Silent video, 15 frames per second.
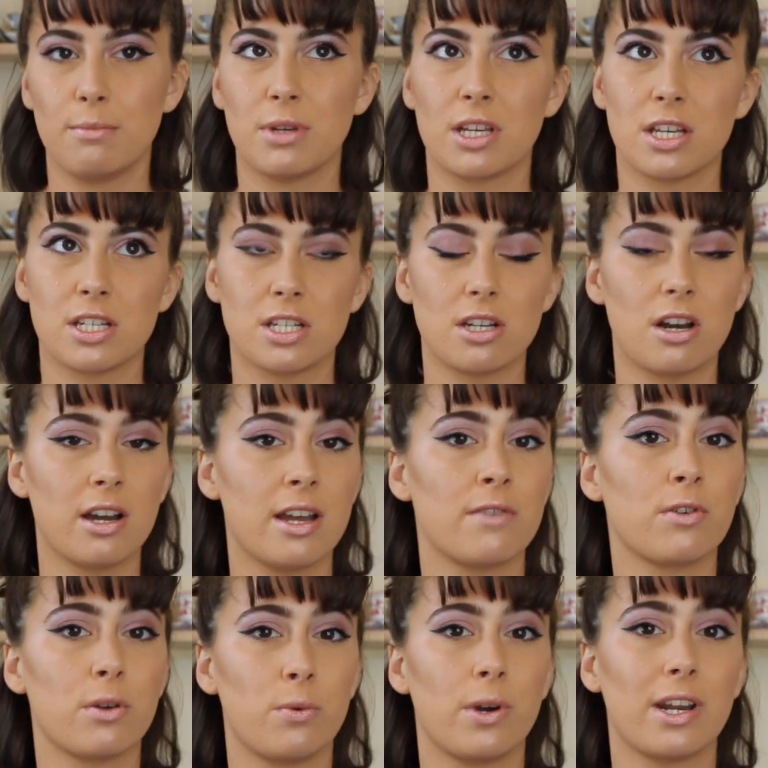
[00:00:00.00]
because not
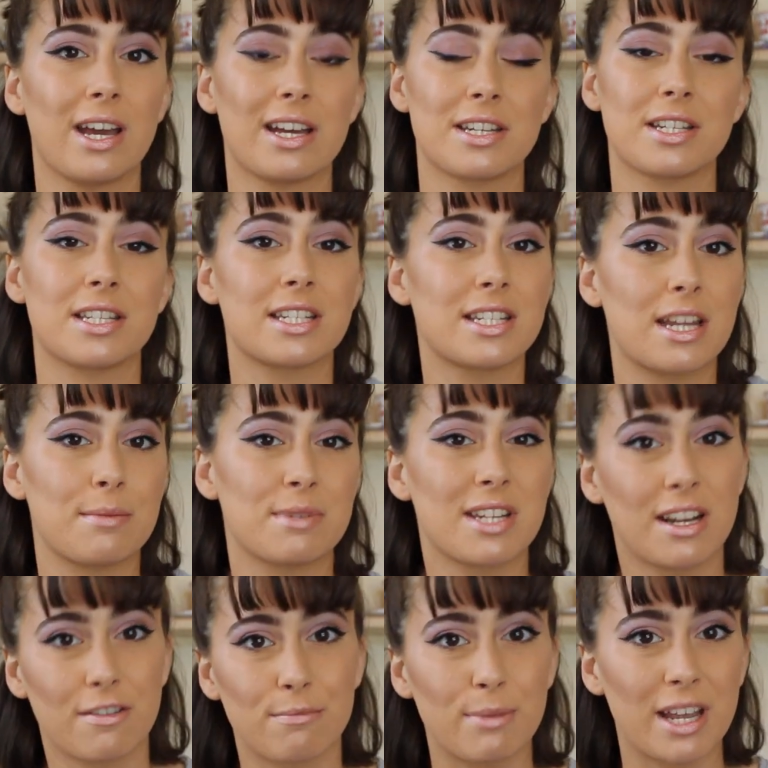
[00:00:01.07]
everyone has the same
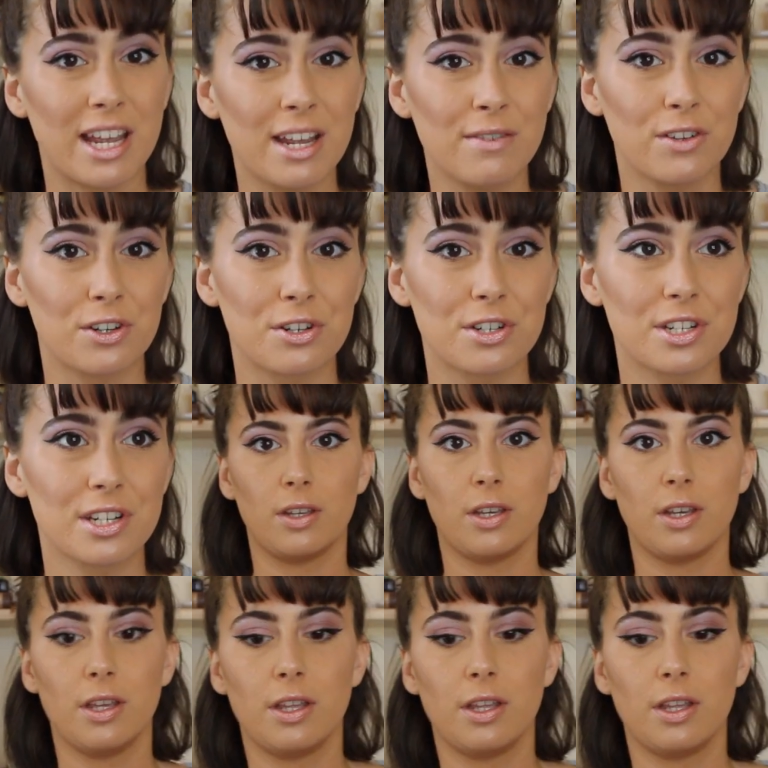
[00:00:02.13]
set of behaviors.